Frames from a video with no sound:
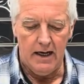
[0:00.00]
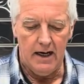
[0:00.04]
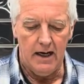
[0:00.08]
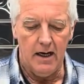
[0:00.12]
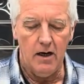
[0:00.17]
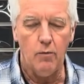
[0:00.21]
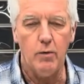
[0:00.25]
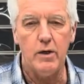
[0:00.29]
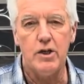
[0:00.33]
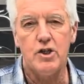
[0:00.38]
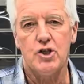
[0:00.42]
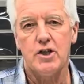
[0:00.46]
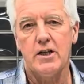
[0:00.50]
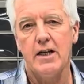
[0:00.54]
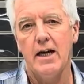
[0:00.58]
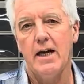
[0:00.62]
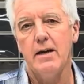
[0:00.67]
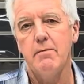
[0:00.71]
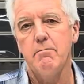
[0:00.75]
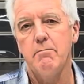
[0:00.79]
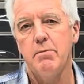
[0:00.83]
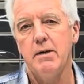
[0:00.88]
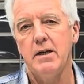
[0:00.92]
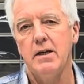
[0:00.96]
which
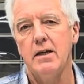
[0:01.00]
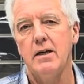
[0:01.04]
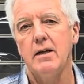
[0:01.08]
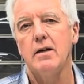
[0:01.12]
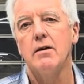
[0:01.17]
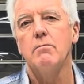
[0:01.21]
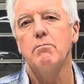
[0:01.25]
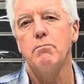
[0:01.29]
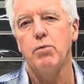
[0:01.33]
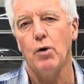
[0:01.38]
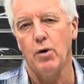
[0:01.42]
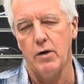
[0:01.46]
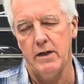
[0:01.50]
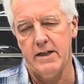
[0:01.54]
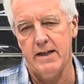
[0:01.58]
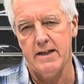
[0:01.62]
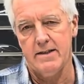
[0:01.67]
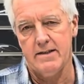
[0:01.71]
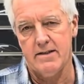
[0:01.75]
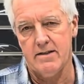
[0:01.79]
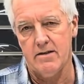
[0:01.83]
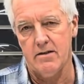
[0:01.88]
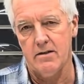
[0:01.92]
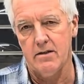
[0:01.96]
can be
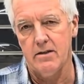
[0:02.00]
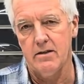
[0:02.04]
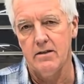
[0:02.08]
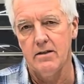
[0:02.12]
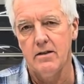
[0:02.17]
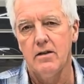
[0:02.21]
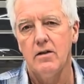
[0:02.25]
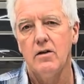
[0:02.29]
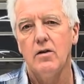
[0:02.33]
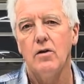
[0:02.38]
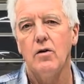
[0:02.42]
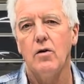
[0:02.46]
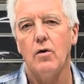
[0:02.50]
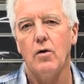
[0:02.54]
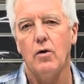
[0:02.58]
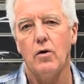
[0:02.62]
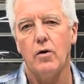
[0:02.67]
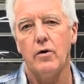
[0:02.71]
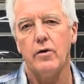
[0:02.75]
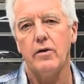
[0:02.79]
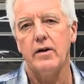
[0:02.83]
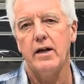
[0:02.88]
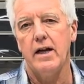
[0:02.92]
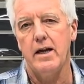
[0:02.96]
polyester
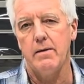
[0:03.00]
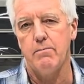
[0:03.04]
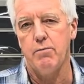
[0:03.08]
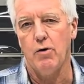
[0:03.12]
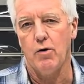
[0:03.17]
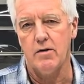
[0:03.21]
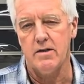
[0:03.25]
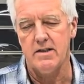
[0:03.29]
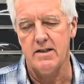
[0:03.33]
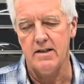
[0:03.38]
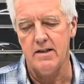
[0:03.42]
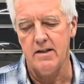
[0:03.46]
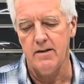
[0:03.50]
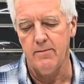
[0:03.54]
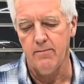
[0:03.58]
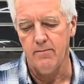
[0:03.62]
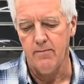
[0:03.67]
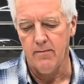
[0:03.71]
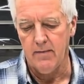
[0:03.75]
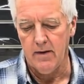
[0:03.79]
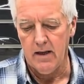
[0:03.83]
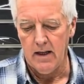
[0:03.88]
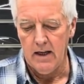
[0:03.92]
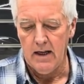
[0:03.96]
or epoxy,
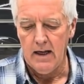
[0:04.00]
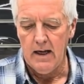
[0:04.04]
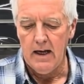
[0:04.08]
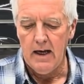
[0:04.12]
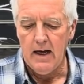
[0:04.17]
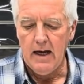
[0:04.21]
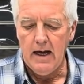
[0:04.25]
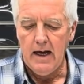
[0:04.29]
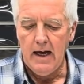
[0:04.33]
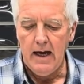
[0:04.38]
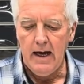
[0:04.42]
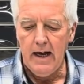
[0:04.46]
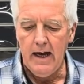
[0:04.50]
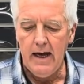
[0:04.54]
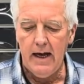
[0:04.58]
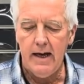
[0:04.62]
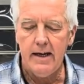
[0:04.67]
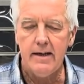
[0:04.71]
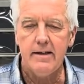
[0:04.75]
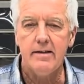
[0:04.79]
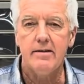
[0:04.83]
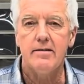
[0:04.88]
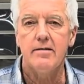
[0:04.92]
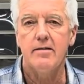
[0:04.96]

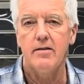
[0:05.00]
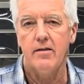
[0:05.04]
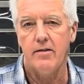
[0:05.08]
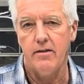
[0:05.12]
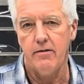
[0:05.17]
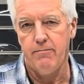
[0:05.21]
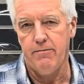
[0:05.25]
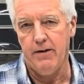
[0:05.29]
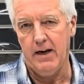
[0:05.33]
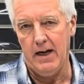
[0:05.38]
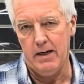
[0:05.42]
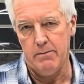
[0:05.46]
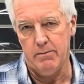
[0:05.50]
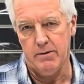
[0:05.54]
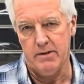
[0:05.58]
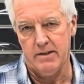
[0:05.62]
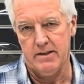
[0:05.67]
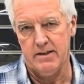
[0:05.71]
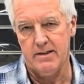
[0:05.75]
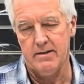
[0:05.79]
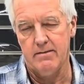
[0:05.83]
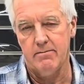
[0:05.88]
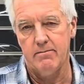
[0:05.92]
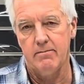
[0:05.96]
and the
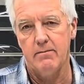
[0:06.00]
fibers.